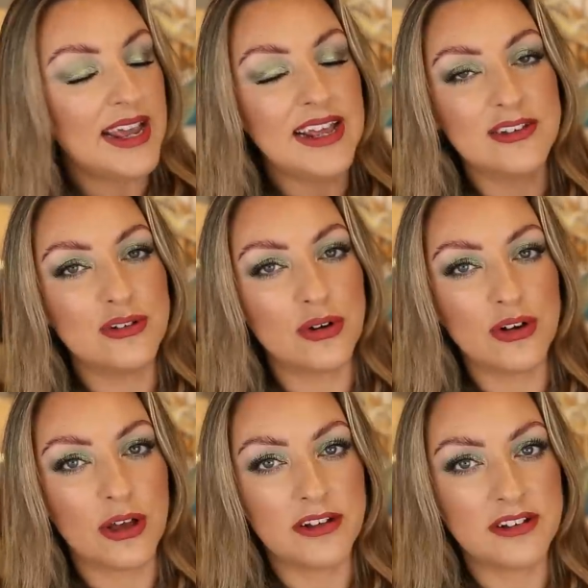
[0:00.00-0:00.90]
is not
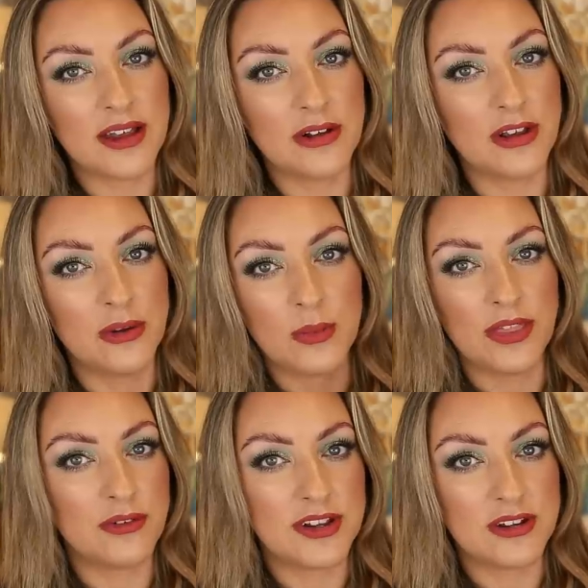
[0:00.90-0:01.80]
going to tell you
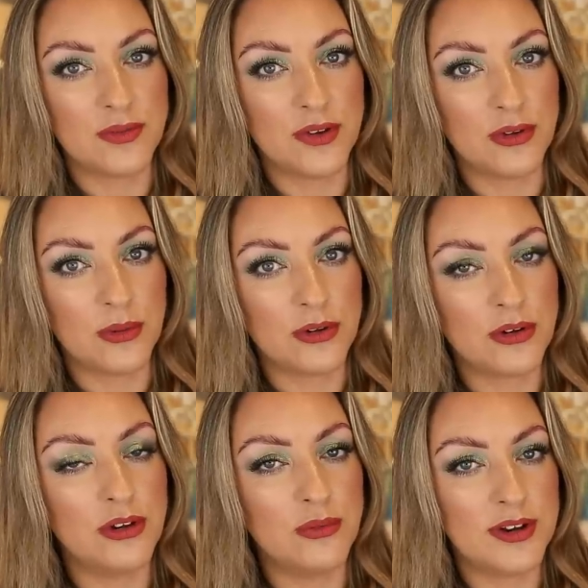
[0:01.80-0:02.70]
whether it's for you or
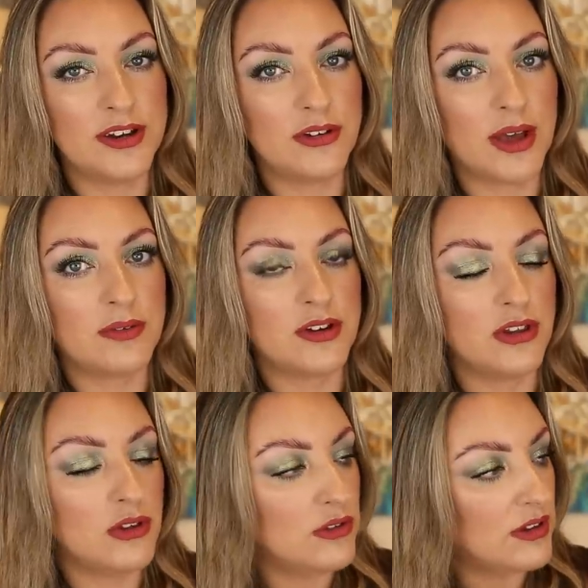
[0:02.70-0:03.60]
not. You really do have to
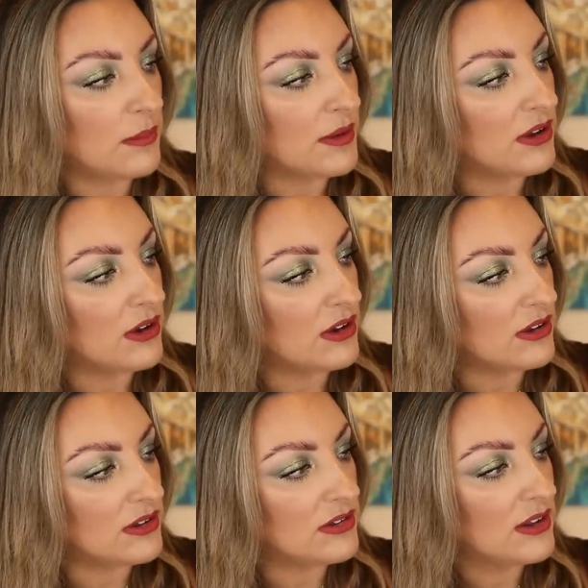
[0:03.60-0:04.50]
use it
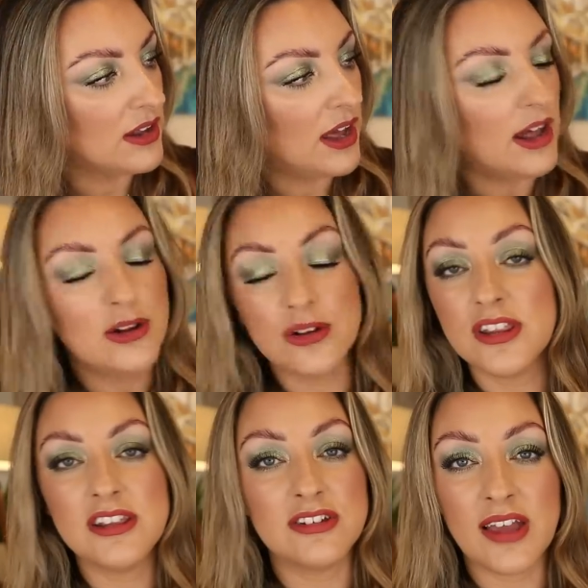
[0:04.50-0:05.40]
because a lot of
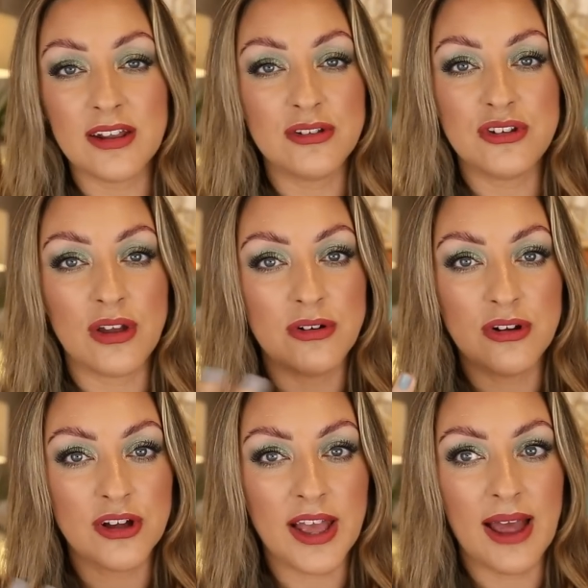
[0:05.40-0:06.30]
these shadows don't
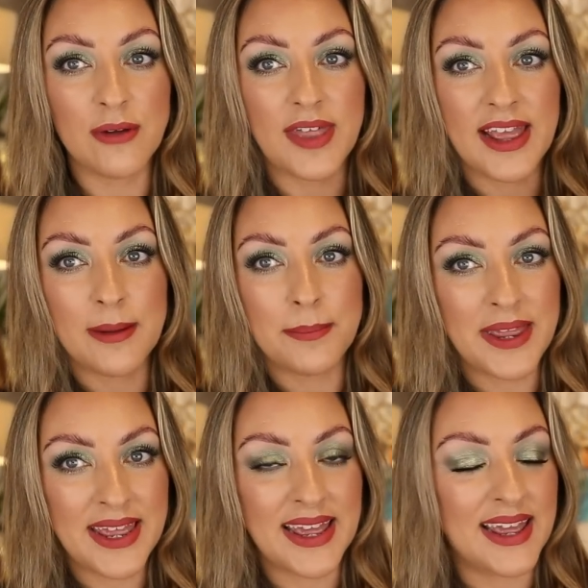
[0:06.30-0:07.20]
look how they
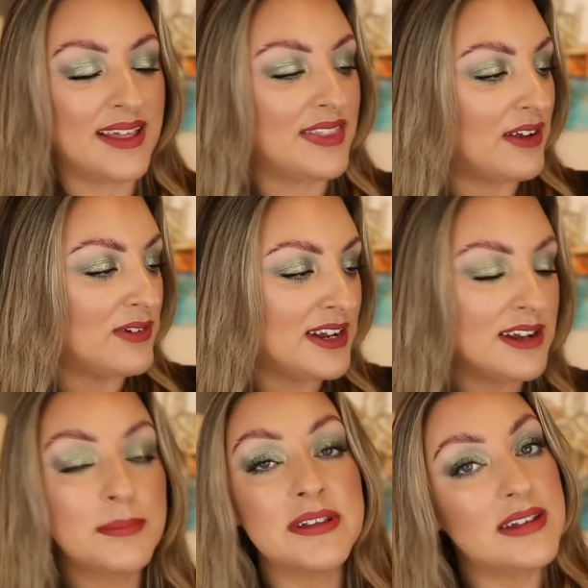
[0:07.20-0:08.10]
appear. They're a
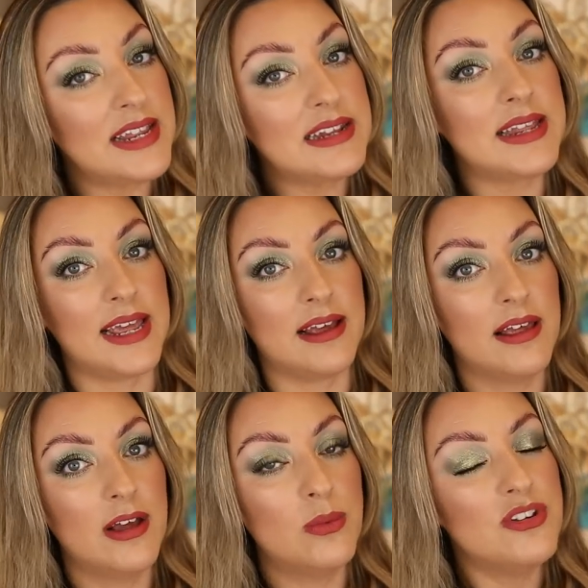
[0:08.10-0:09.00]
little misleading,
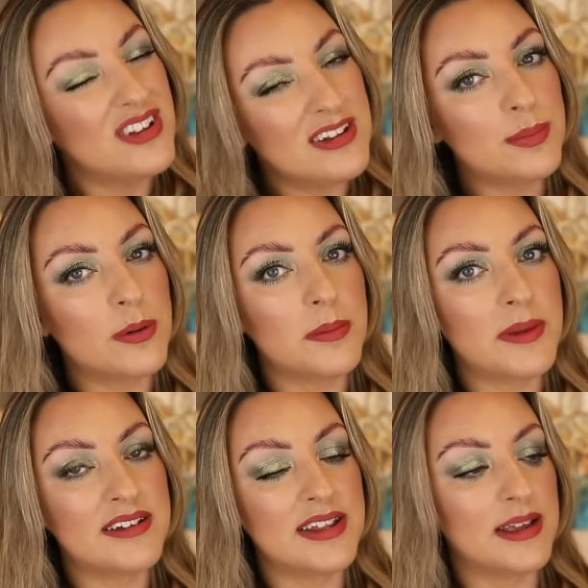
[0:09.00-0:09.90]
which is
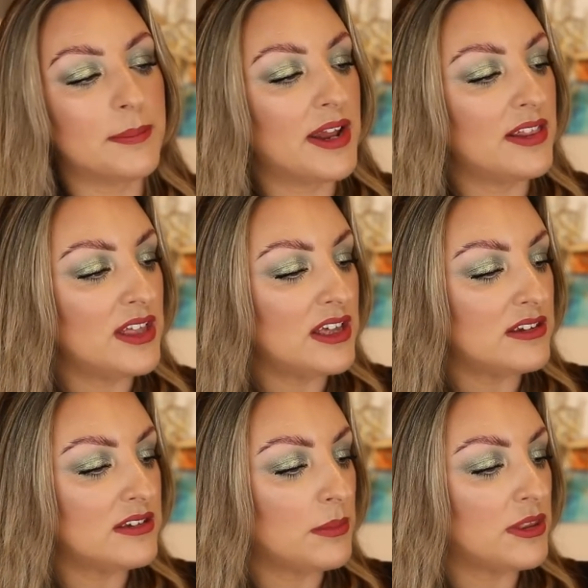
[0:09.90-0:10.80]
problematic, but I think
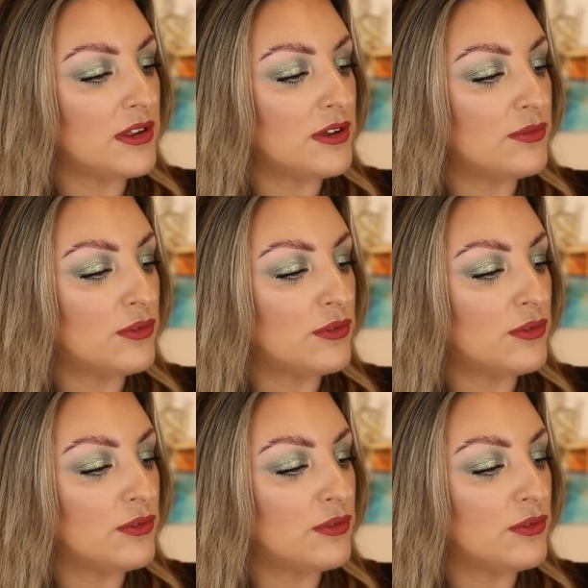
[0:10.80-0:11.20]
it's some of the